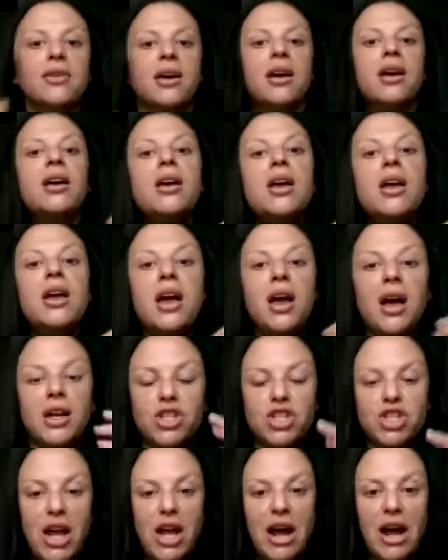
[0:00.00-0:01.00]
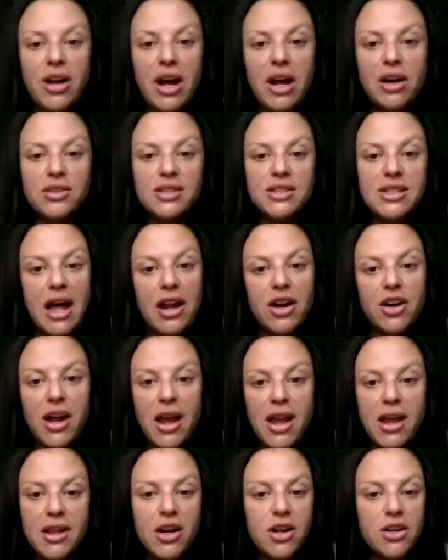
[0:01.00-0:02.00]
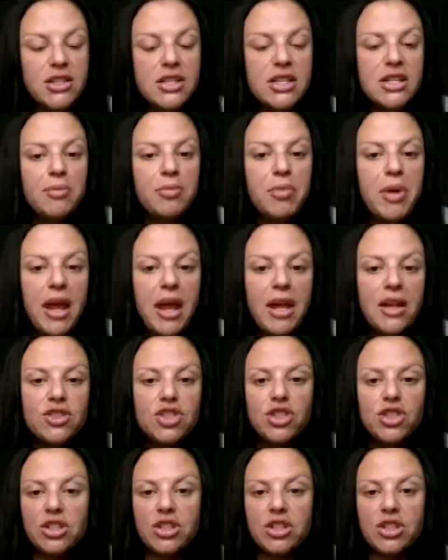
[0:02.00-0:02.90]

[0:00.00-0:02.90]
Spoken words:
a shout out Saturday in our team page